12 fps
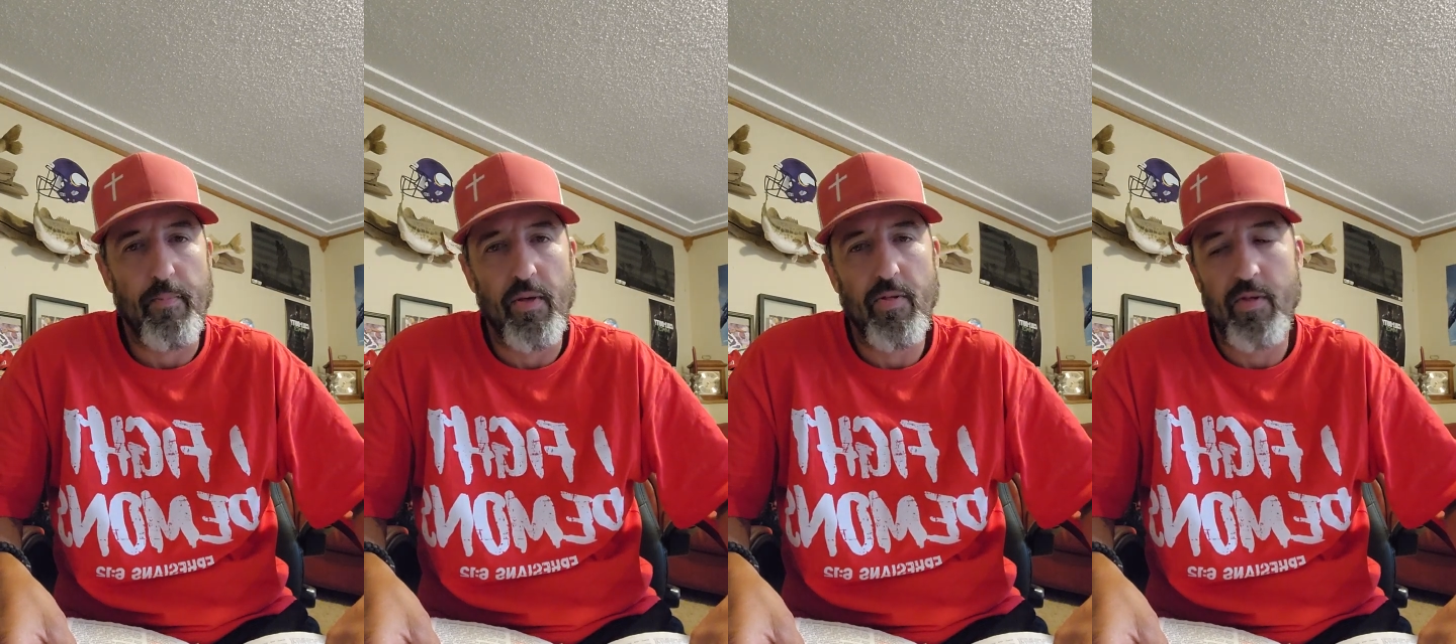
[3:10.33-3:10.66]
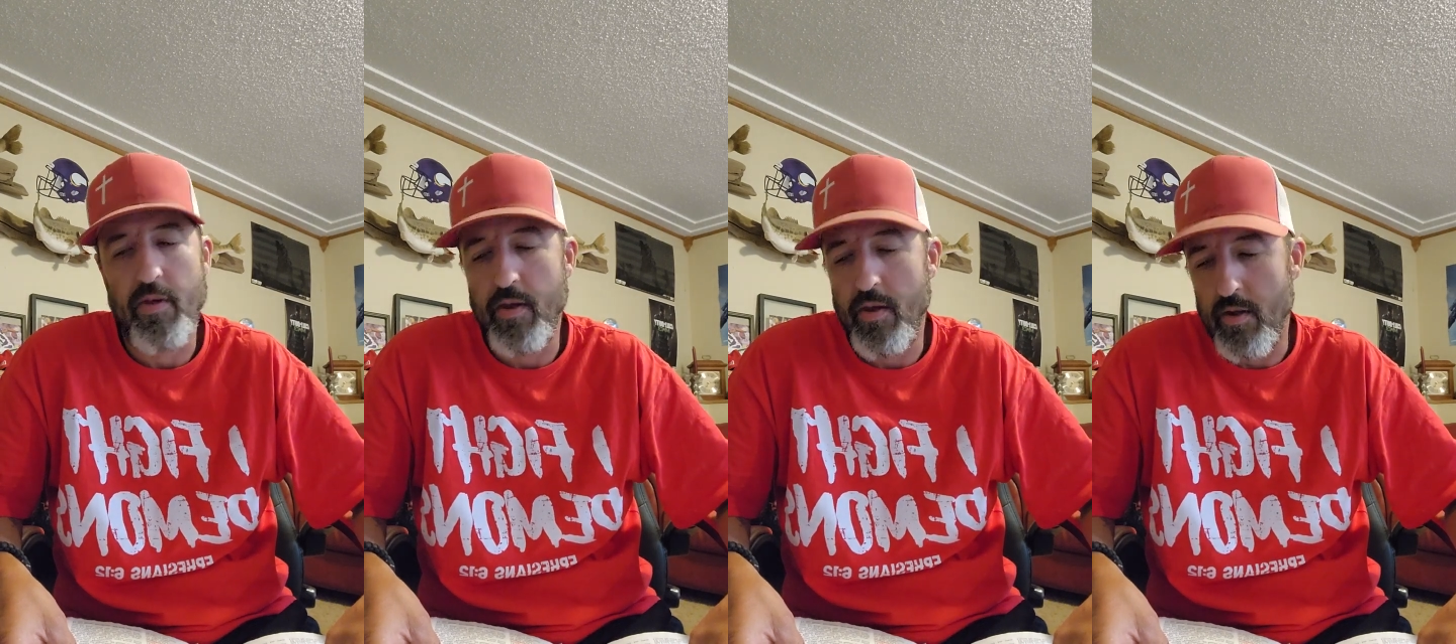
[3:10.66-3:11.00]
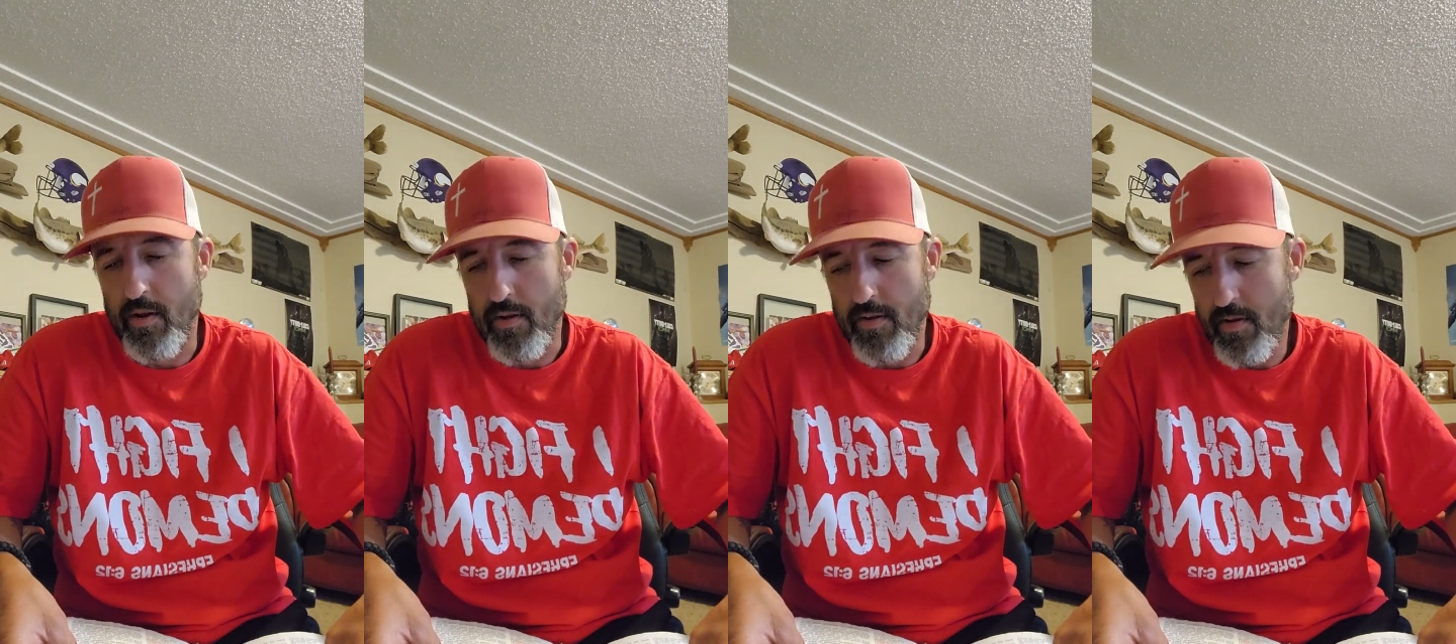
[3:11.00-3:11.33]
busy
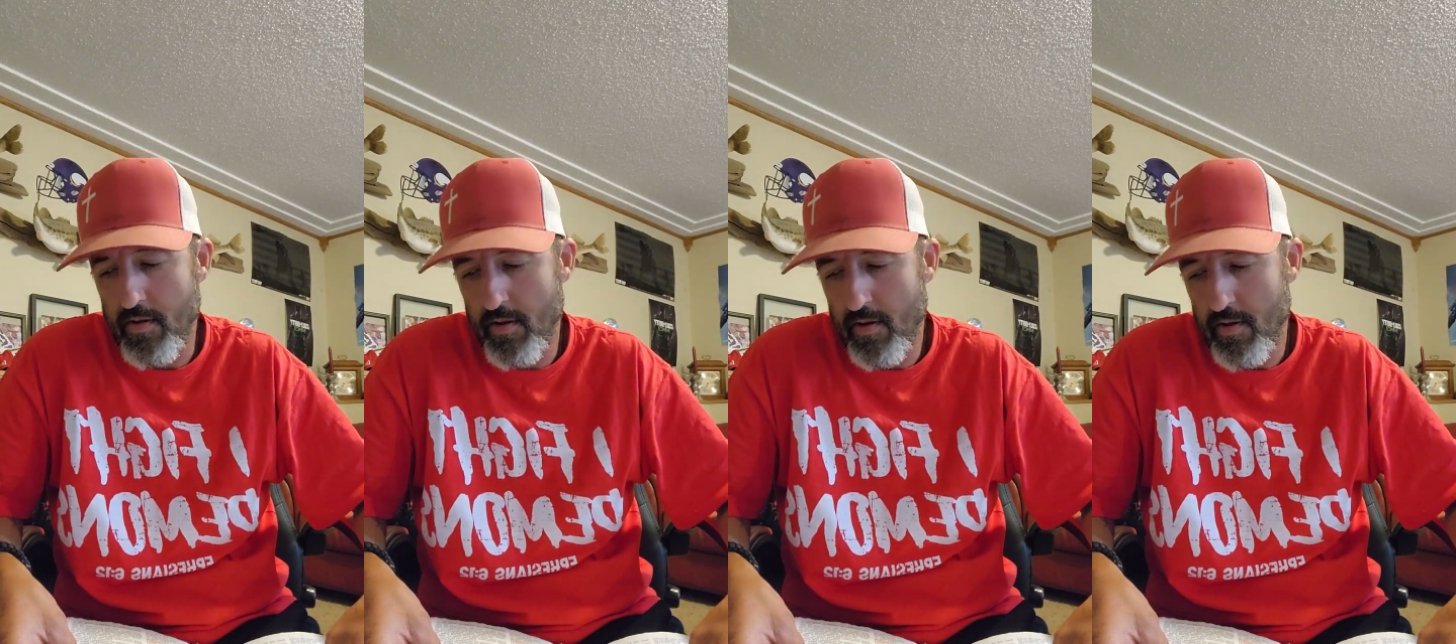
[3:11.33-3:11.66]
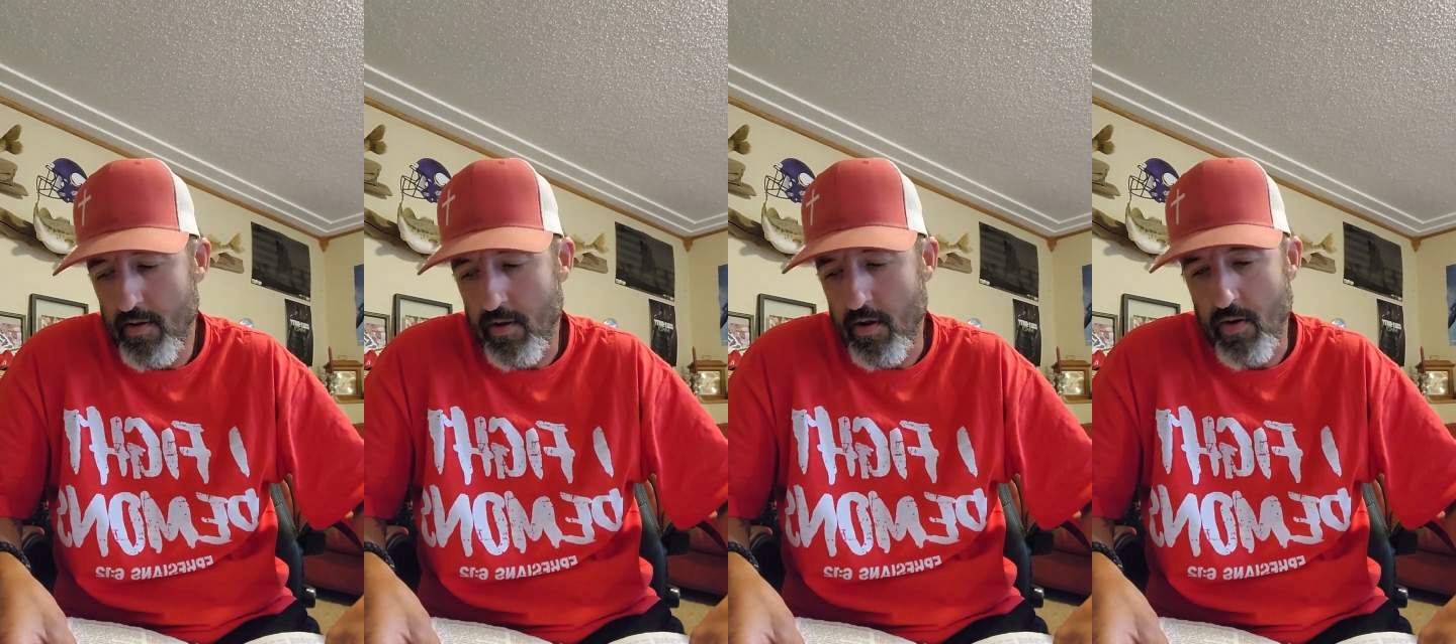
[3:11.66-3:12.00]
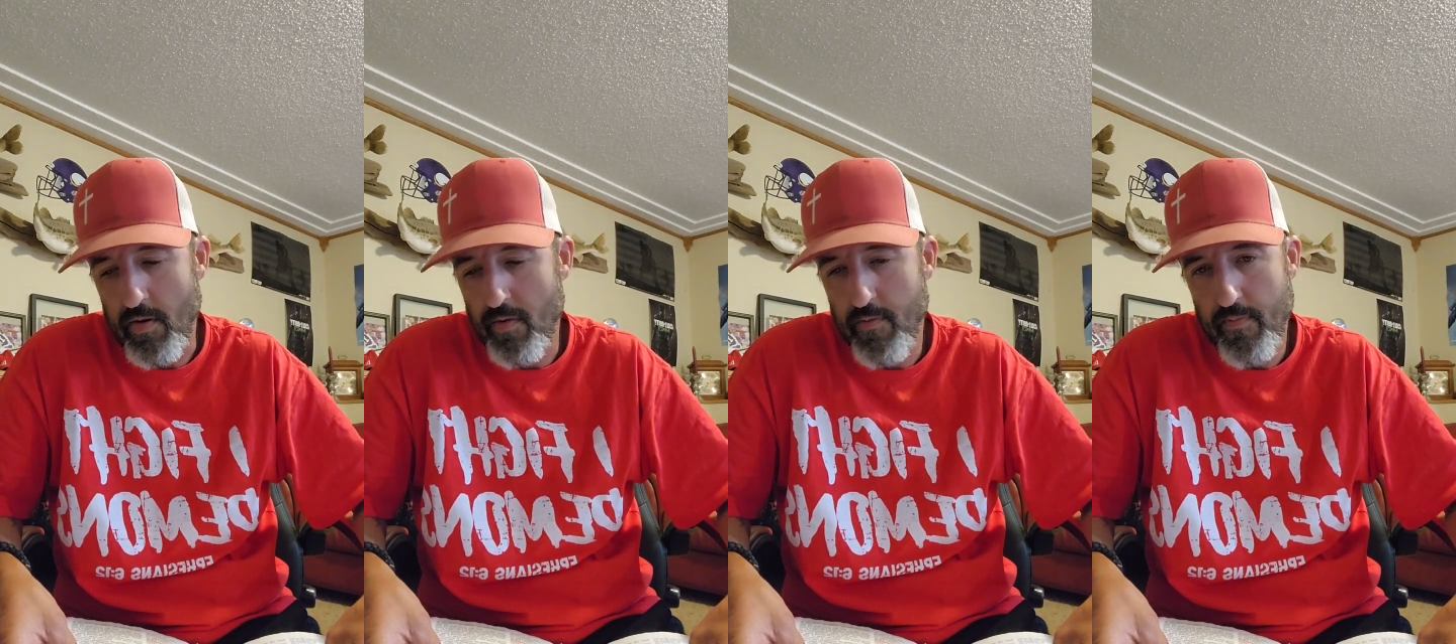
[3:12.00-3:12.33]
and you
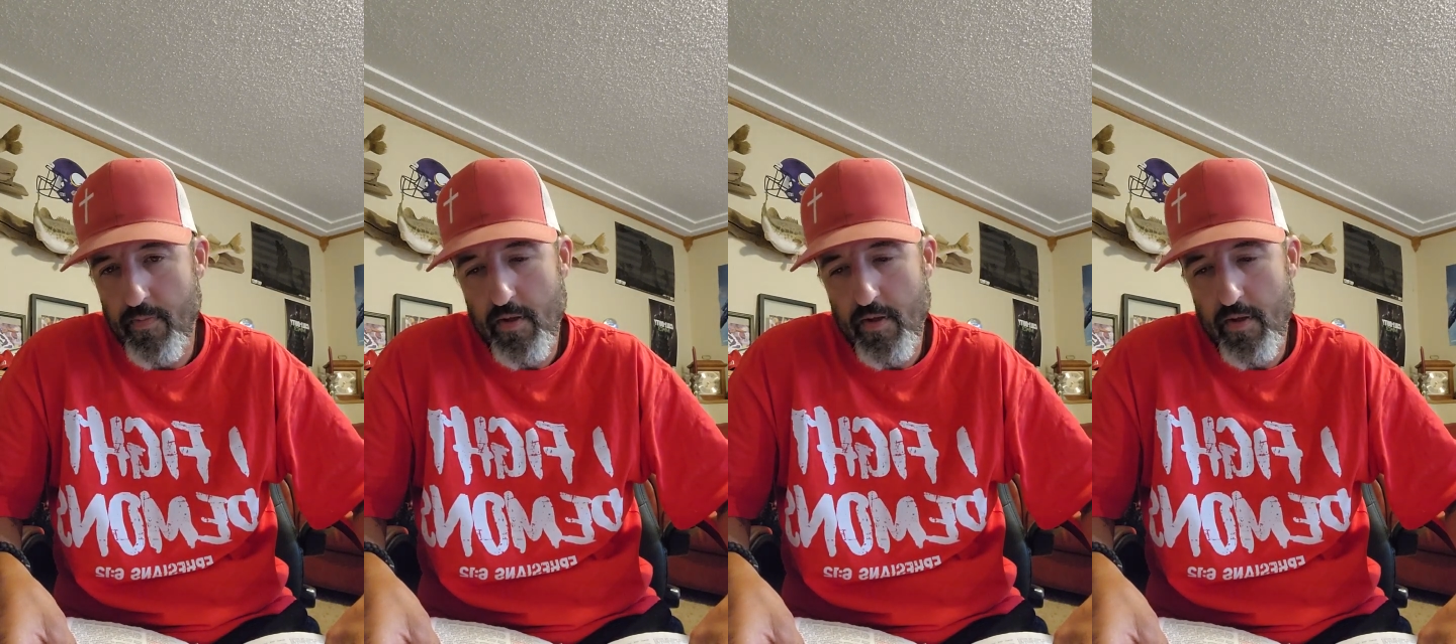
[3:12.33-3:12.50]
know,